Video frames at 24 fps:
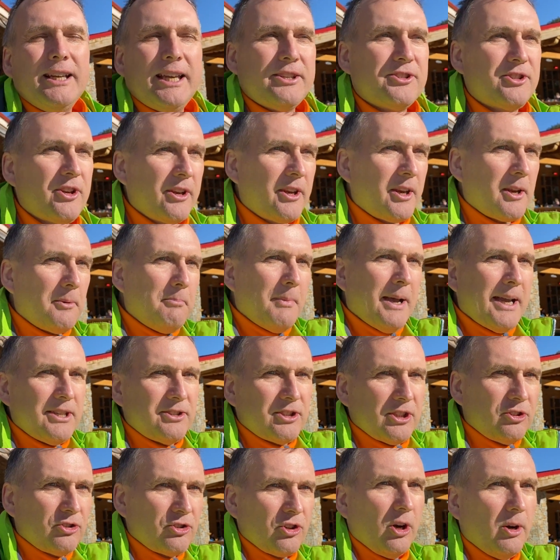He's doing an
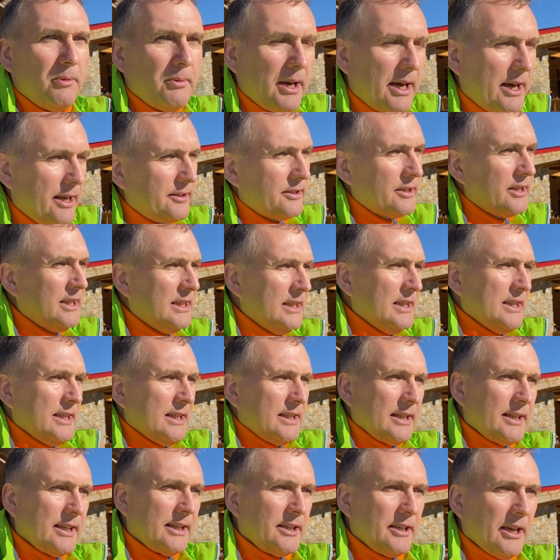amazing job, and
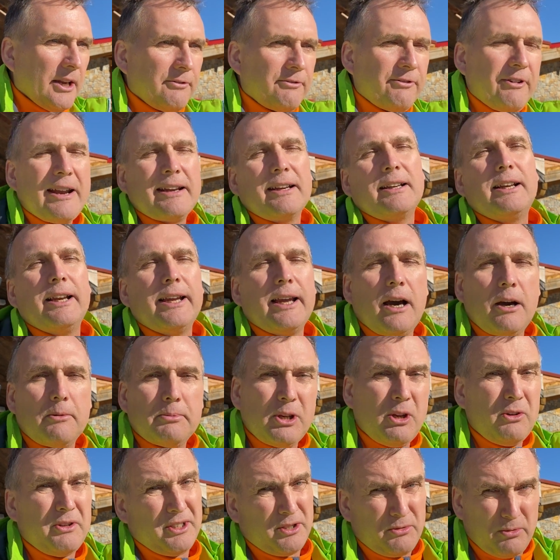frankly, I'll
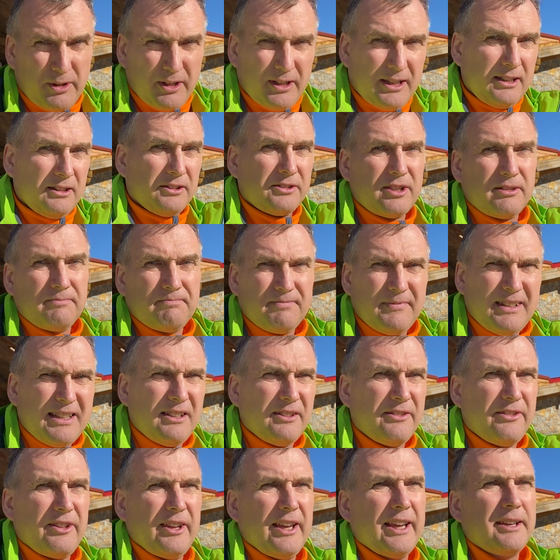be honest with you,
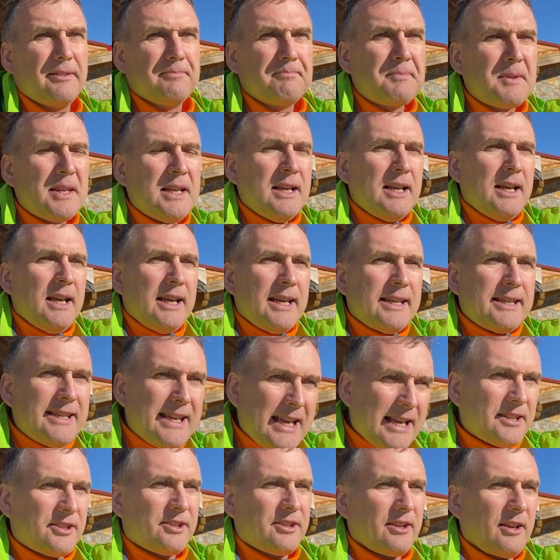little thing.
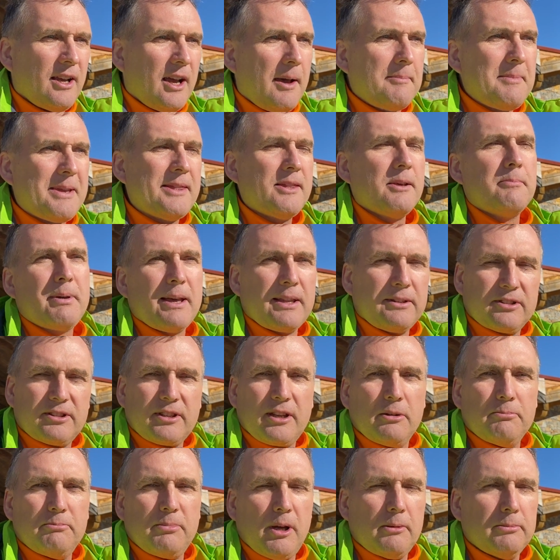Yes, I'm in the
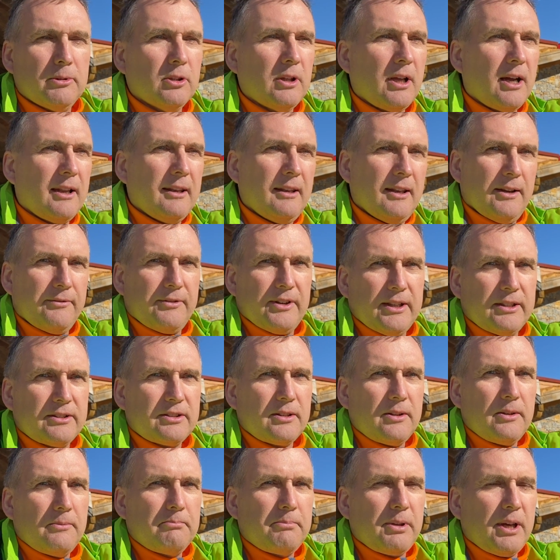Bansko bubble. I love it,
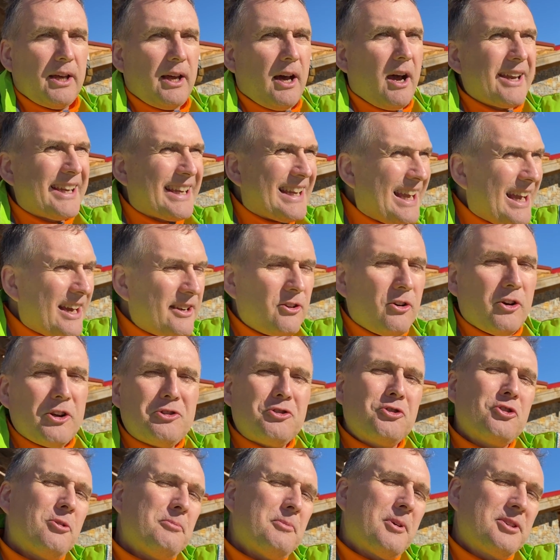but I cannot
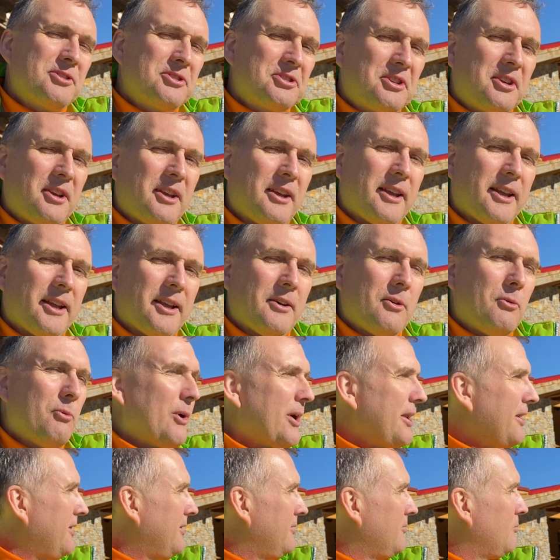enjoy my skiing
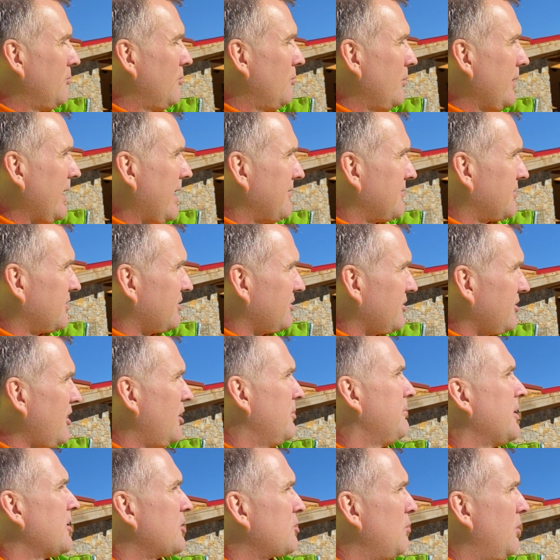when we have so
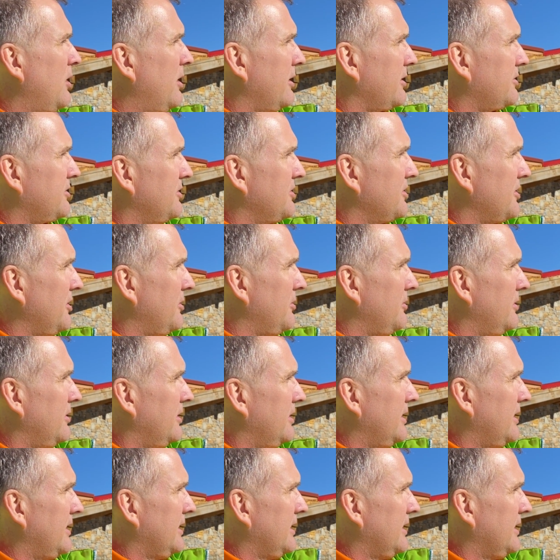much work to do